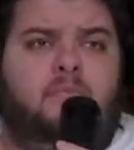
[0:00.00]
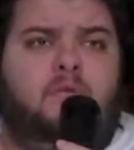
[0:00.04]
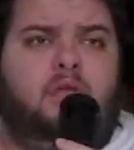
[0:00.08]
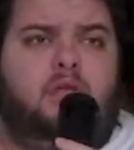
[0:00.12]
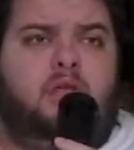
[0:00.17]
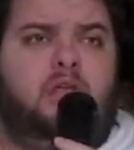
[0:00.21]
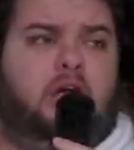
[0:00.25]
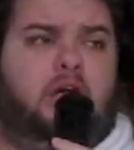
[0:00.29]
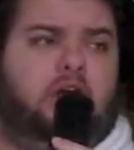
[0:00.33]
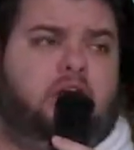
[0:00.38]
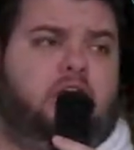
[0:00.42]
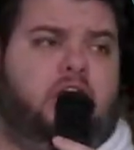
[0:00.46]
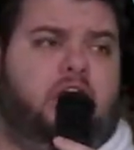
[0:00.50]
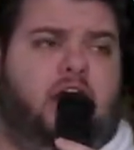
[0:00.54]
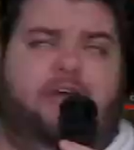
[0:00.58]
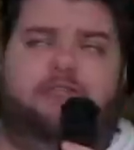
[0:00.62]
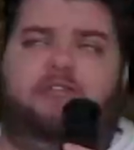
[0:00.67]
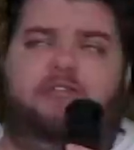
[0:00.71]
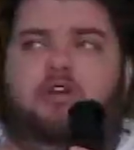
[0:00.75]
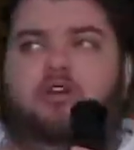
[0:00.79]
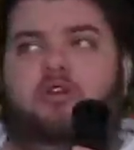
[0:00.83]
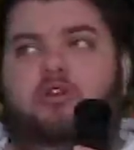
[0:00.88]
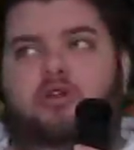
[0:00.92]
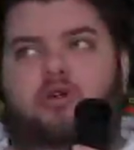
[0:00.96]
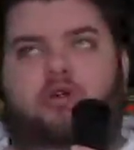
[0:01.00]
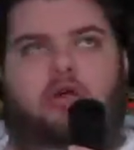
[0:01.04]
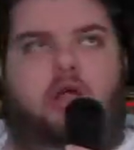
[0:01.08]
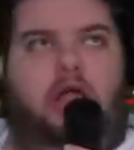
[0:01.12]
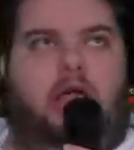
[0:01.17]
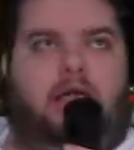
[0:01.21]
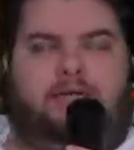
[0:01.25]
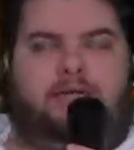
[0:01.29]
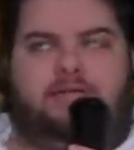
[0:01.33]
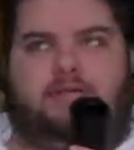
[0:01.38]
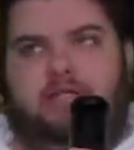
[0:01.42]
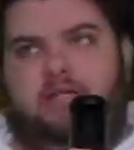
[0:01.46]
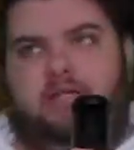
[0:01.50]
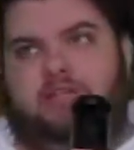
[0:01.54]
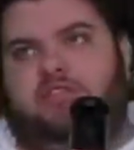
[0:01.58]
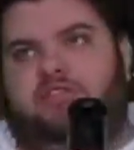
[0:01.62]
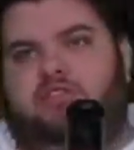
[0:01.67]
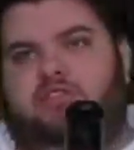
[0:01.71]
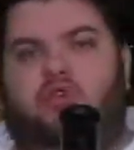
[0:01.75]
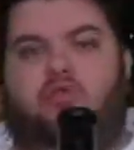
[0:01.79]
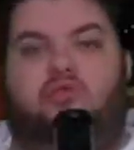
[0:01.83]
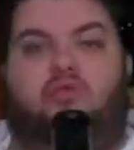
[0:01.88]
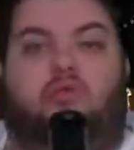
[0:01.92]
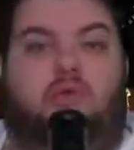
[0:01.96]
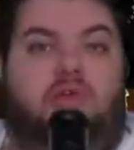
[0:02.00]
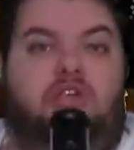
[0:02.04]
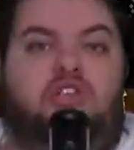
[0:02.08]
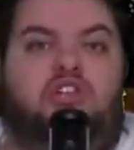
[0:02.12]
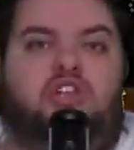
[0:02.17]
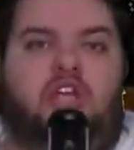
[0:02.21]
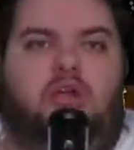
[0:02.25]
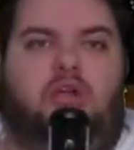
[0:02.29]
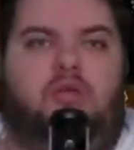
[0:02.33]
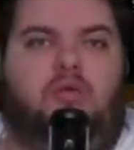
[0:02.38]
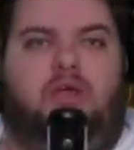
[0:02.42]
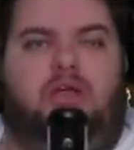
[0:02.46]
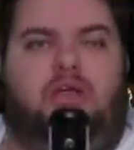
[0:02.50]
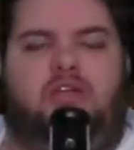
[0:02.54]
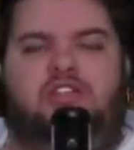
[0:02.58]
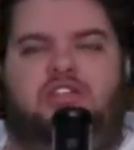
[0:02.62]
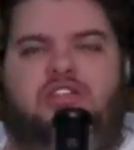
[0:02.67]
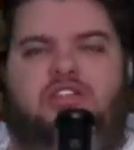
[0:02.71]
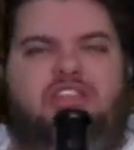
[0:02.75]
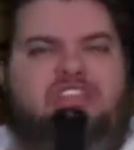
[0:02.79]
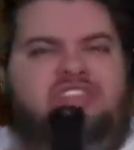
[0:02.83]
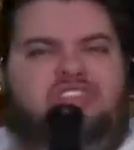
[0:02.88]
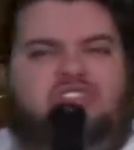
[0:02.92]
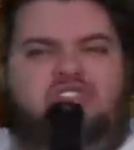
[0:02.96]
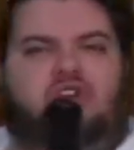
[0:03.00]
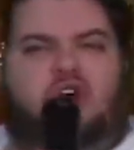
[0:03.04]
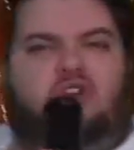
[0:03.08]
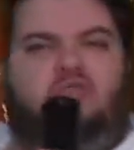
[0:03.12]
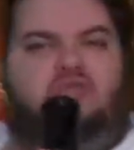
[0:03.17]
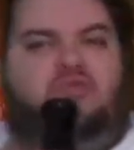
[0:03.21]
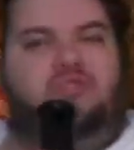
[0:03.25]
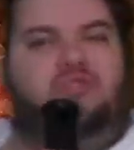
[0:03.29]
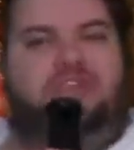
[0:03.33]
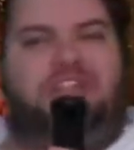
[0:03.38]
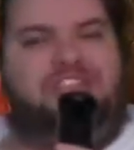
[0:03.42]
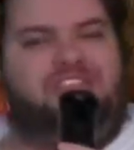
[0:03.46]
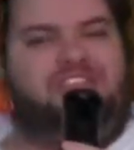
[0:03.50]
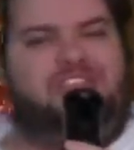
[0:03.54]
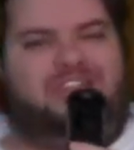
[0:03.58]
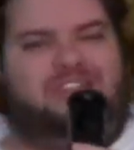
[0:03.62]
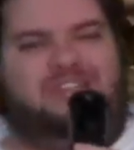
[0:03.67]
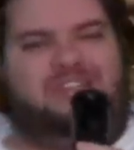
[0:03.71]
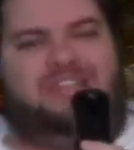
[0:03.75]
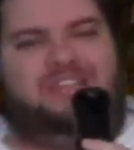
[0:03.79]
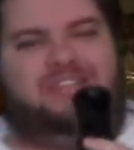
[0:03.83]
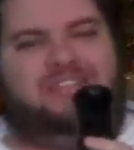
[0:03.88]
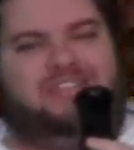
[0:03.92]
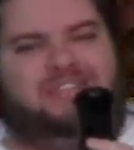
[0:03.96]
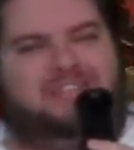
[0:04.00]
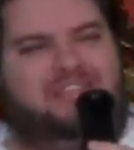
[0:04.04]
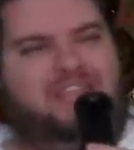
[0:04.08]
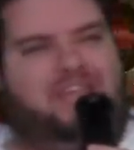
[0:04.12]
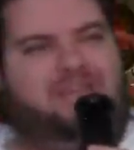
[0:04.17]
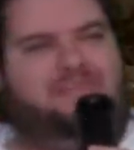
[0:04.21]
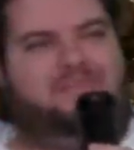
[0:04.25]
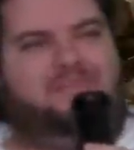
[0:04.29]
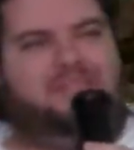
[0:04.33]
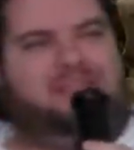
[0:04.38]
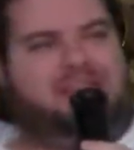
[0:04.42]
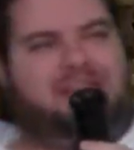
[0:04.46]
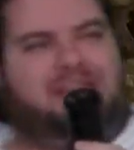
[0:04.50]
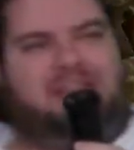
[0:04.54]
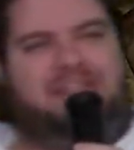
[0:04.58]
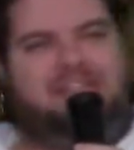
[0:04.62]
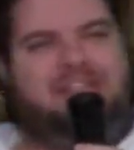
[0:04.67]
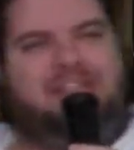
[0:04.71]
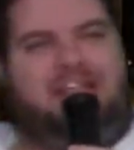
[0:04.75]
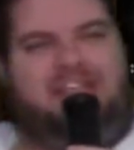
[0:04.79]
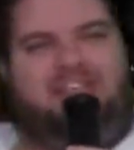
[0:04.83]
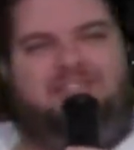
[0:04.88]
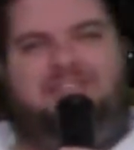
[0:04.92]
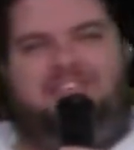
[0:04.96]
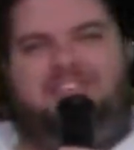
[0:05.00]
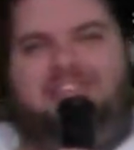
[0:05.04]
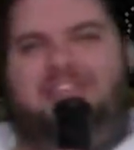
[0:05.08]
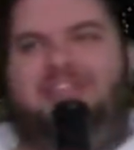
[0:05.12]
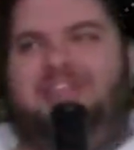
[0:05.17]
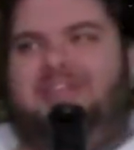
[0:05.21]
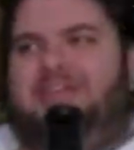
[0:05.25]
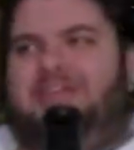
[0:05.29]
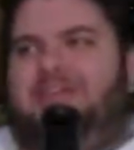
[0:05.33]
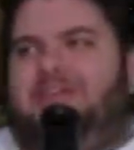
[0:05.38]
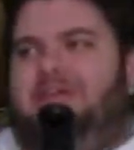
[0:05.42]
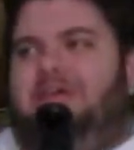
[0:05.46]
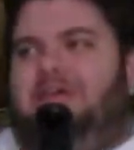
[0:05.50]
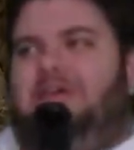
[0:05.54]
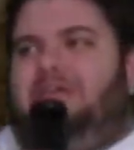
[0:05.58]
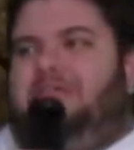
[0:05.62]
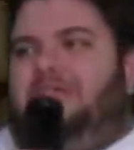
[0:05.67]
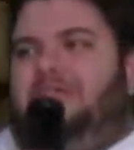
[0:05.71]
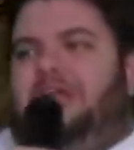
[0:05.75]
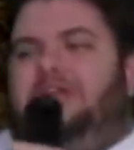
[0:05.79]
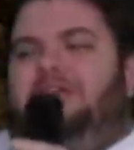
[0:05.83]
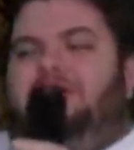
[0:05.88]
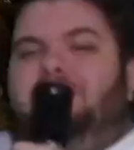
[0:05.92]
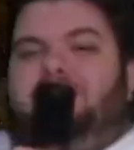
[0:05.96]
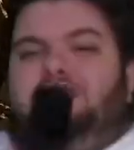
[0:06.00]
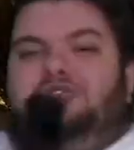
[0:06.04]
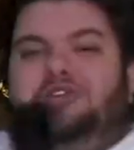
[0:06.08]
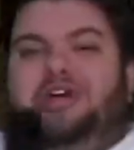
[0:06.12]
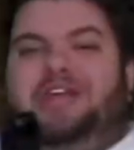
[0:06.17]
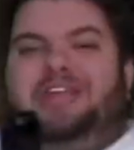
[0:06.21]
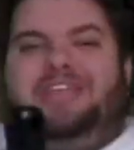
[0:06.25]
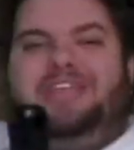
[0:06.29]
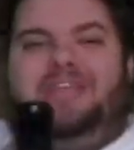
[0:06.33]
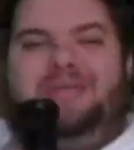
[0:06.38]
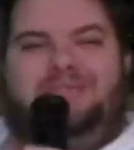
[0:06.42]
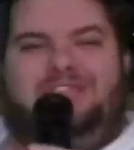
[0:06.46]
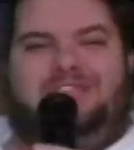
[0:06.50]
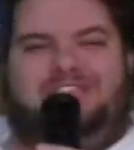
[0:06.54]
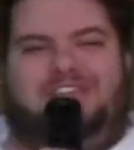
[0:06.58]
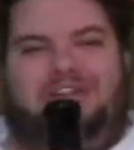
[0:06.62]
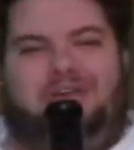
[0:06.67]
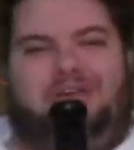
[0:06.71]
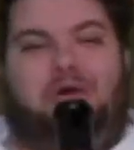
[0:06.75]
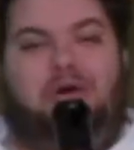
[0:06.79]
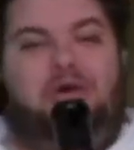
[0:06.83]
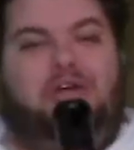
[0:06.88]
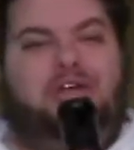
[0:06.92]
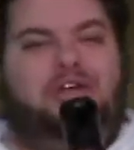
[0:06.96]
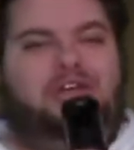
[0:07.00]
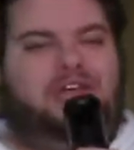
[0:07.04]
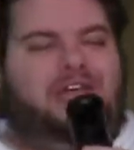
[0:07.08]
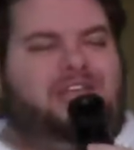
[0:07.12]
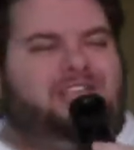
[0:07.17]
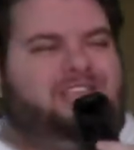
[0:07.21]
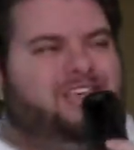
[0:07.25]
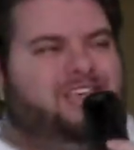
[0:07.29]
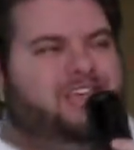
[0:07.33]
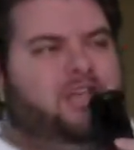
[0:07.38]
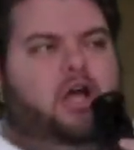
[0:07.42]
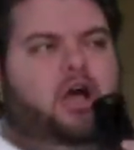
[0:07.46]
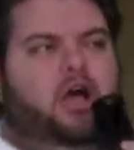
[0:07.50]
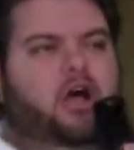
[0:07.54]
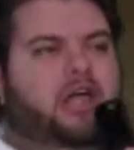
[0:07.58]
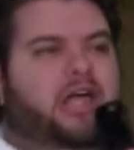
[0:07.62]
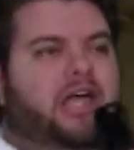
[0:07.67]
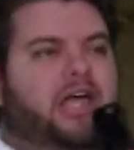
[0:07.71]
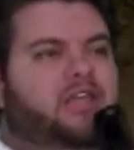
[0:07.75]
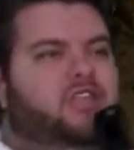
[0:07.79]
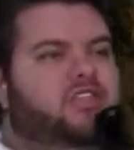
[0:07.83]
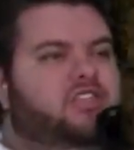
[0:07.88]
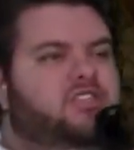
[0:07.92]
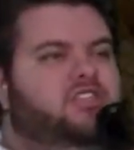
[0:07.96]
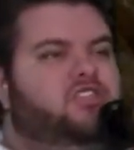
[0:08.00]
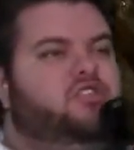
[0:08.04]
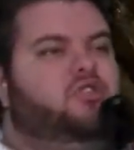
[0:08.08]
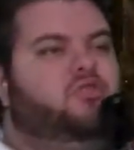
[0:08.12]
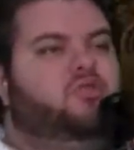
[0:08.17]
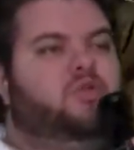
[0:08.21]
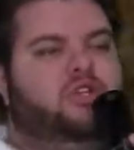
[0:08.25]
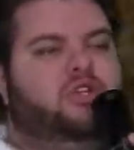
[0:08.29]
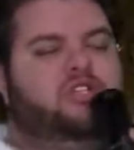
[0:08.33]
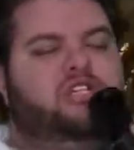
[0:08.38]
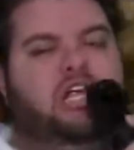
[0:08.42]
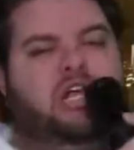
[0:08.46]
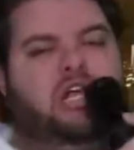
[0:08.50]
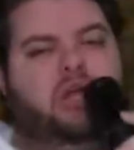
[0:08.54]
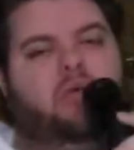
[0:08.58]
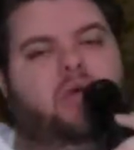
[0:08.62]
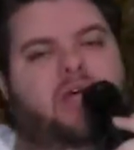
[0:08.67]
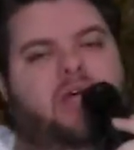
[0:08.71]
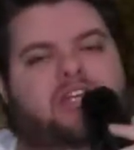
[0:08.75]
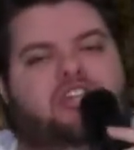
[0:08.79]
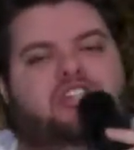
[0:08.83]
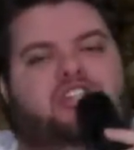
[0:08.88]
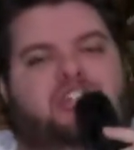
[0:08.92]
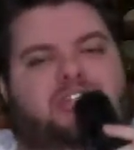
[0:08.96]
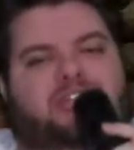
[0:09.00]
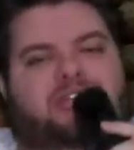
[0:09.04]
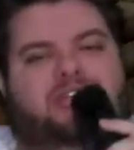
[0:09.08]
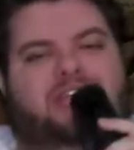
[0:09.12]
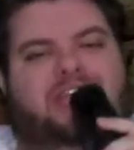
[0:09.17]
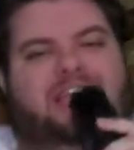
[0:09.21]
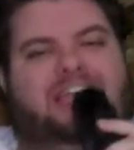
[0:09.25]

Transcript: You have your assist, your regeneration. They just call it regen in this game. They're like, it's not even, they don't even try to keep it subtle. It's like, oh yeah, this is your regeneration.